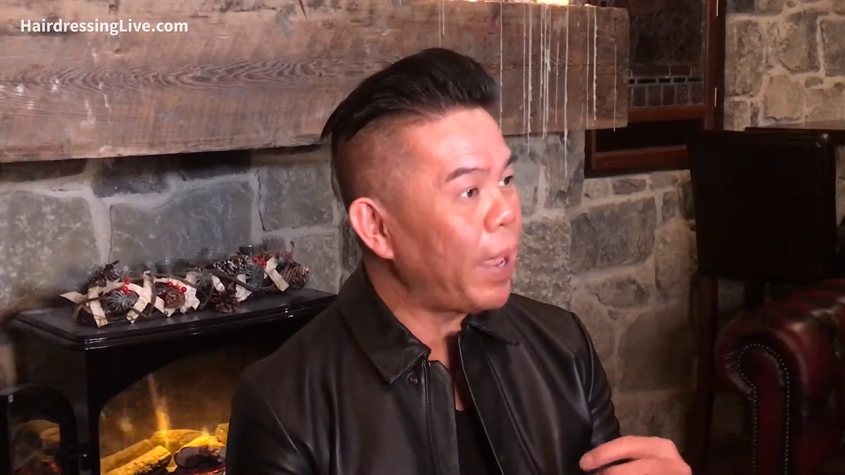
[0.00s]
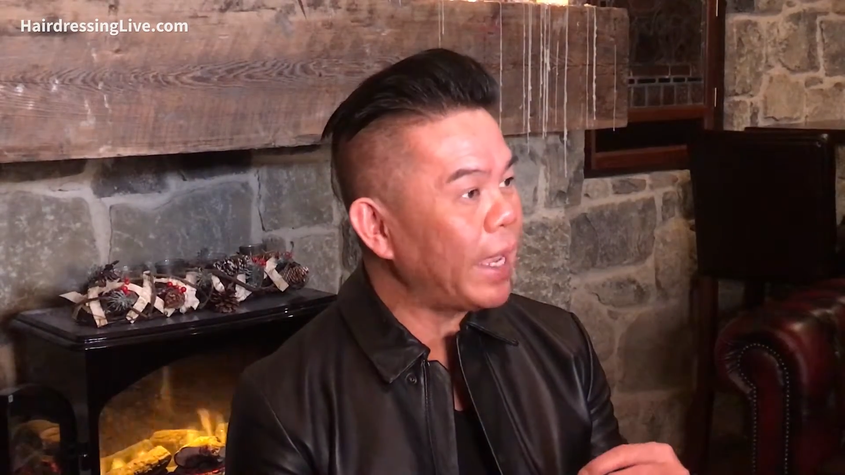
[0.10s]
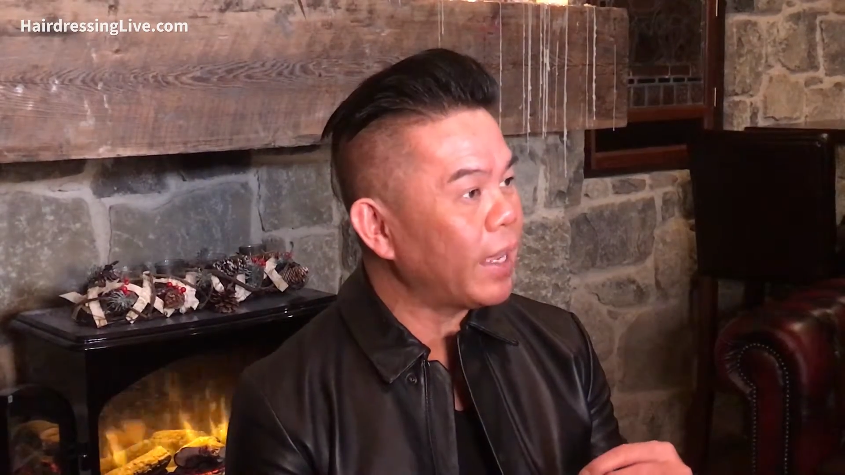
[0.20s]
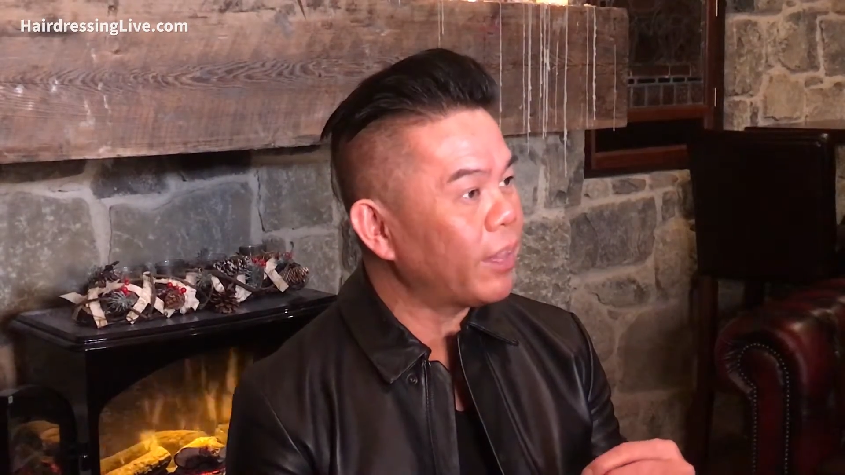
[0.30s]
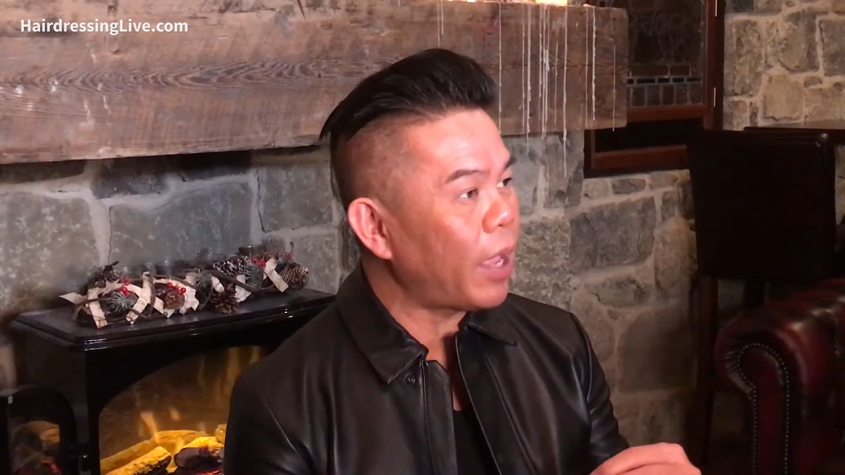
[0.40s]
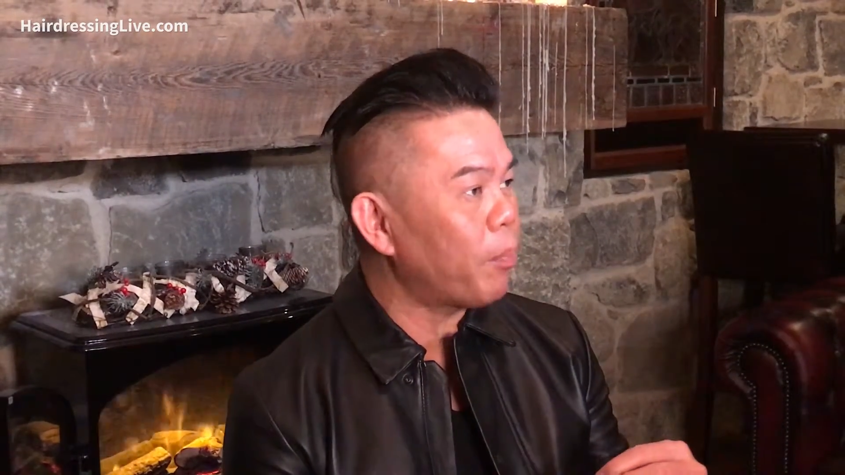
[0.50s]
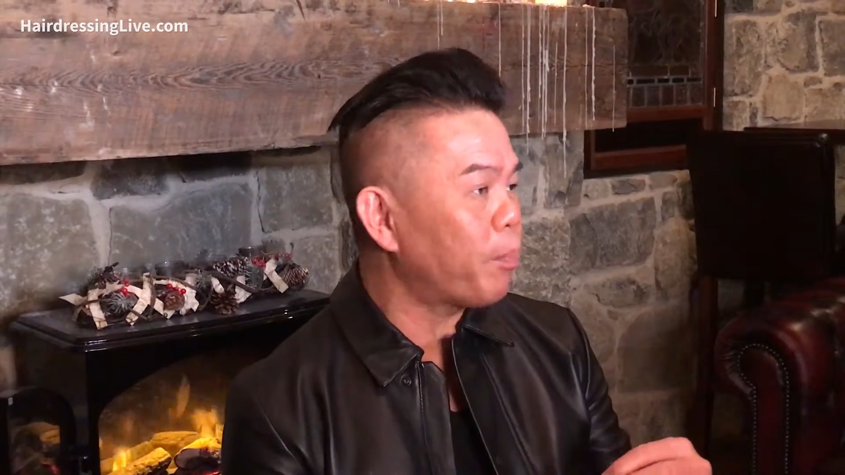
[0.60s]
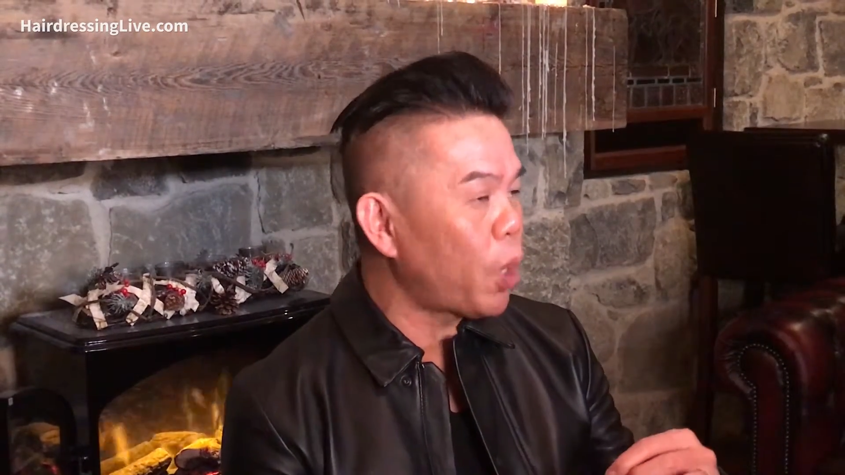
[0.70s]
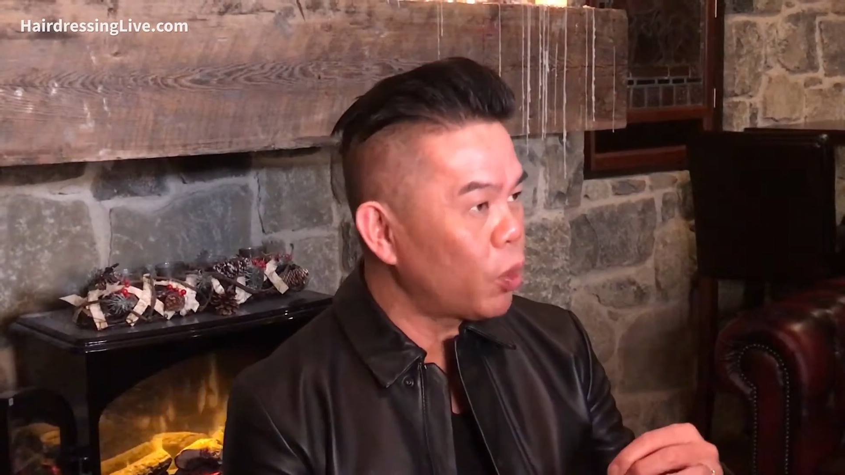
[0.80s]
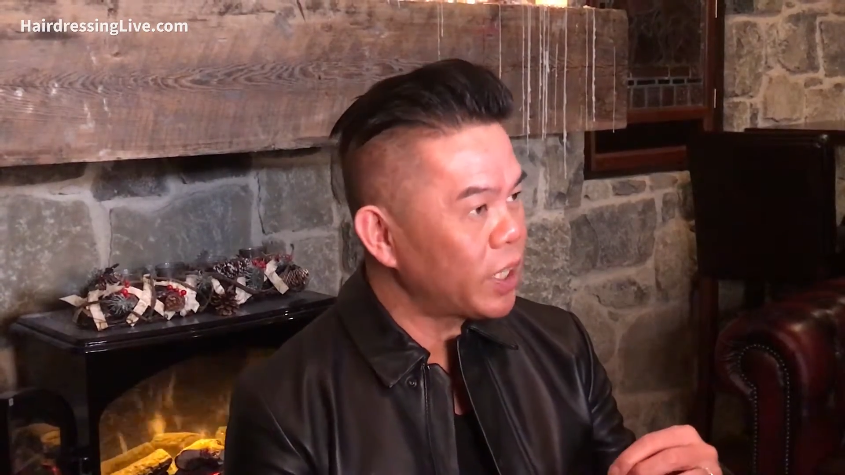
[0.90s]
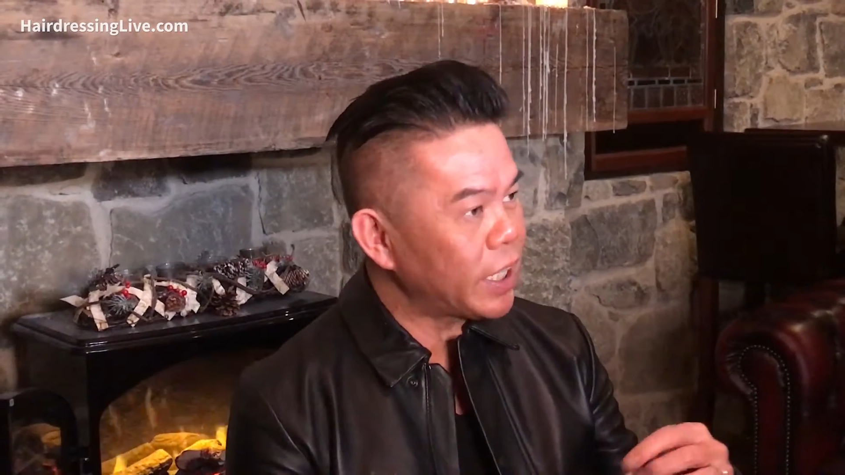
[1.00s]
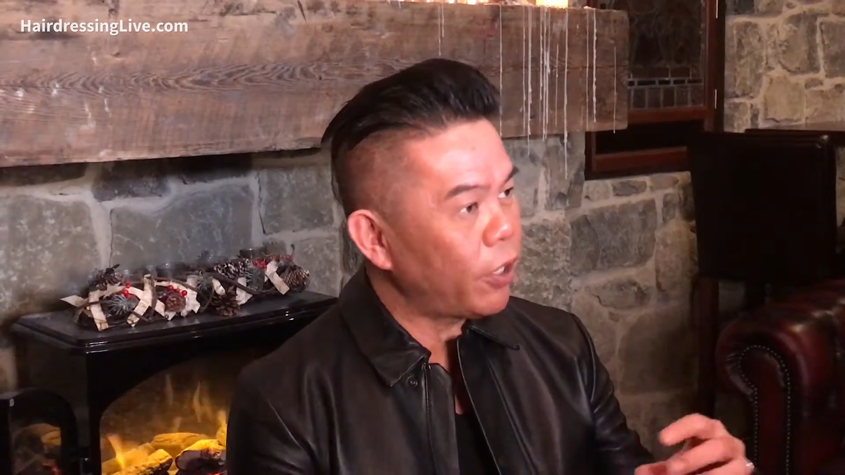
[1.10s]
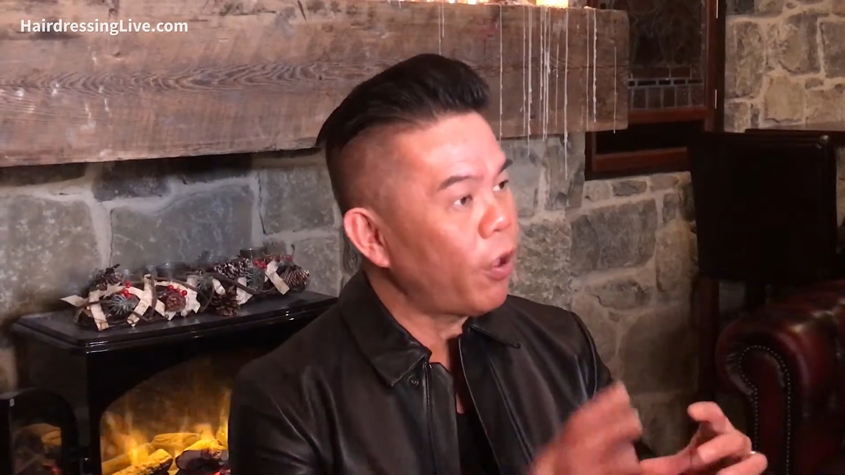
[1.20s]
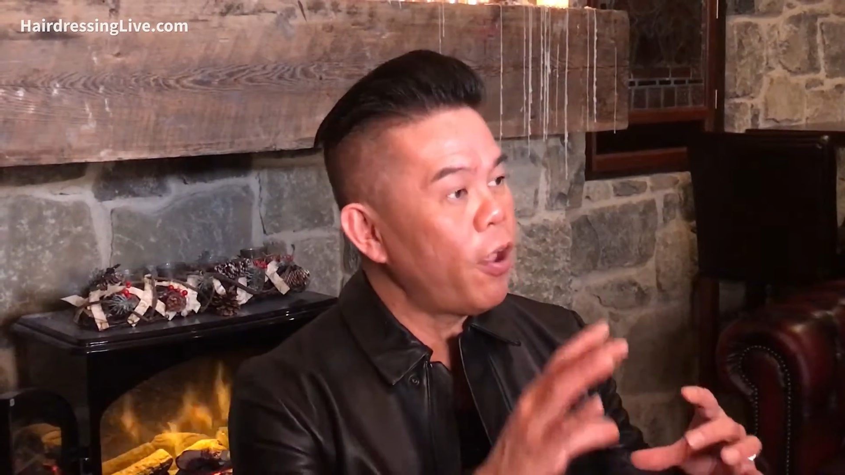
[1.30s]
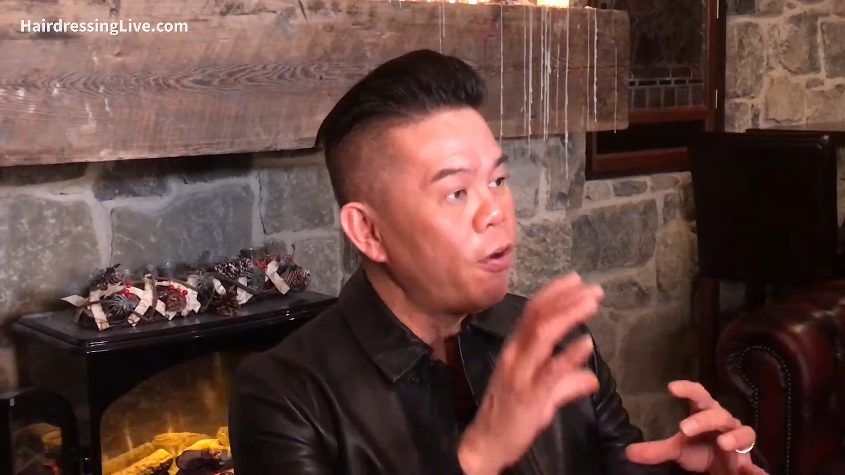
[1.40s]
and making that
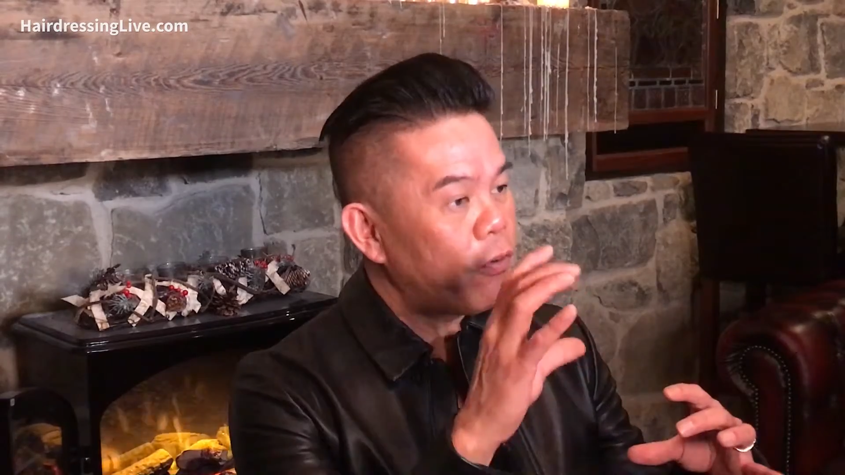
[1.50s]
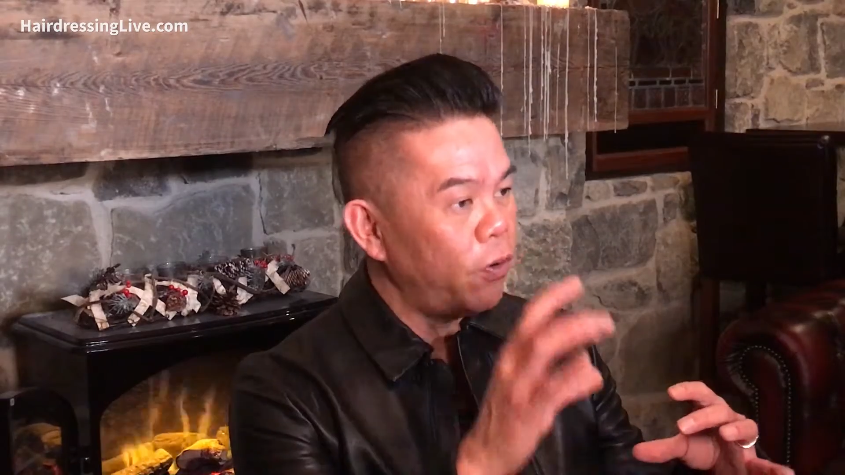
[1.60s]
ponytail